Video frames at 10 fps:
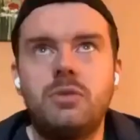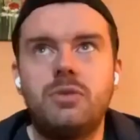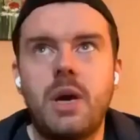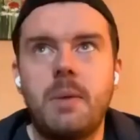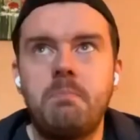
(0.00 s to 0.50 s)
of,
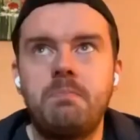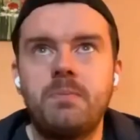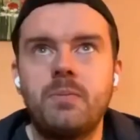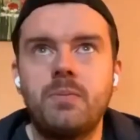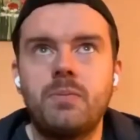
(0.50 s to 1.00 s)

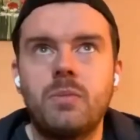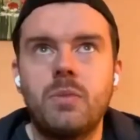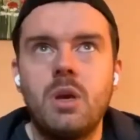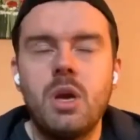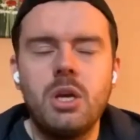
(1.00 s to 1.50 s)

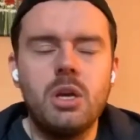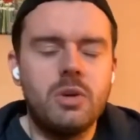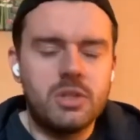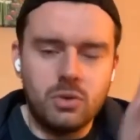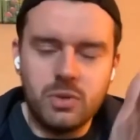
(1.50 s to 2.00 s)
you
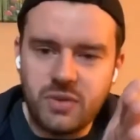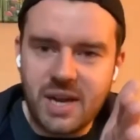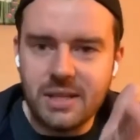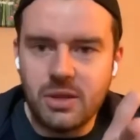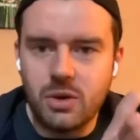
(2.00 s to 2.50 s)
know, it's always
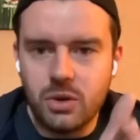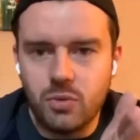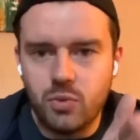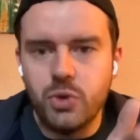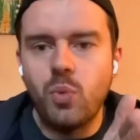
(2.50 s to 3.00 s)
finding
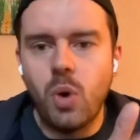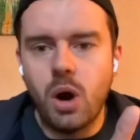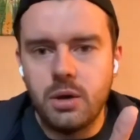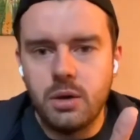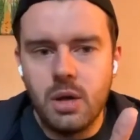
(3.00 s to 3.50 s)
the root
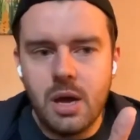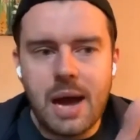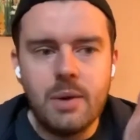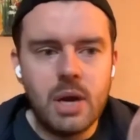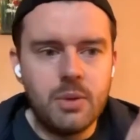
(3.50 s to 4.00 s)
one.
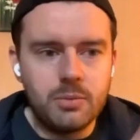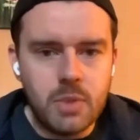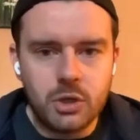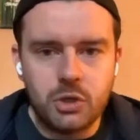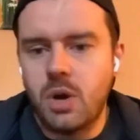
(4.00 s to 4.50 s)
I would
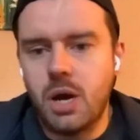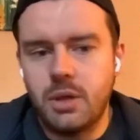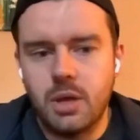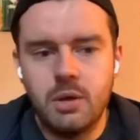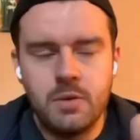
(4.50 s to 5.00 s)
much
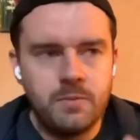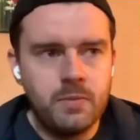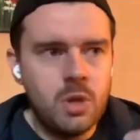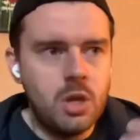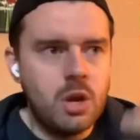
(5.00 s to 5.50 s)
rather,
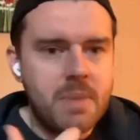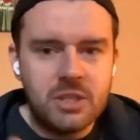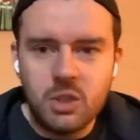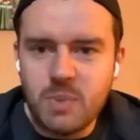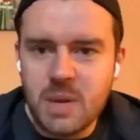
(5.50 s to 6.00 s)
you know,
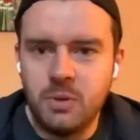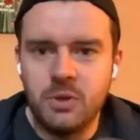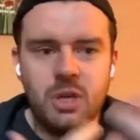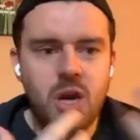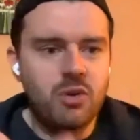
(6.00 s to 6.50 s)
message
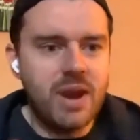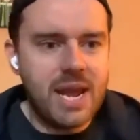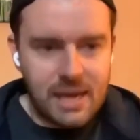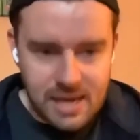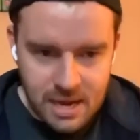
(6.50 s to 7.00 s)
people, start
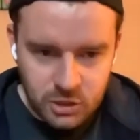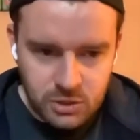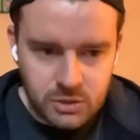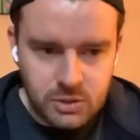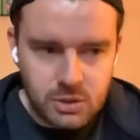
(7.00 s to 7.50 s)
creating
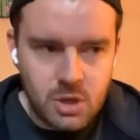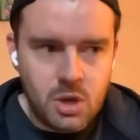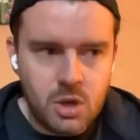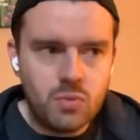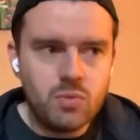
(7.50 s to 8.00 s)
connections
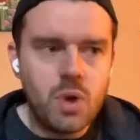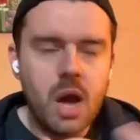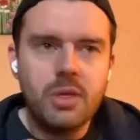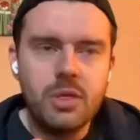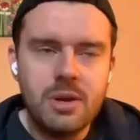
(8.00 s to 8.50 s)

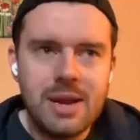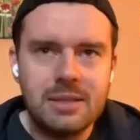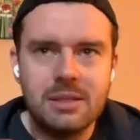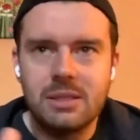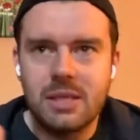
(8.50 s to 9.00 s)
rather than
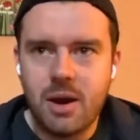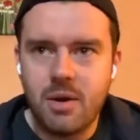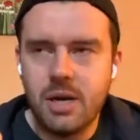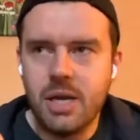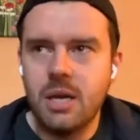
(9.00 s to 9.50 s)

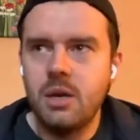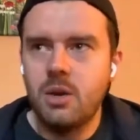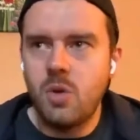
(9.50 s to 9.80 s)
necessarily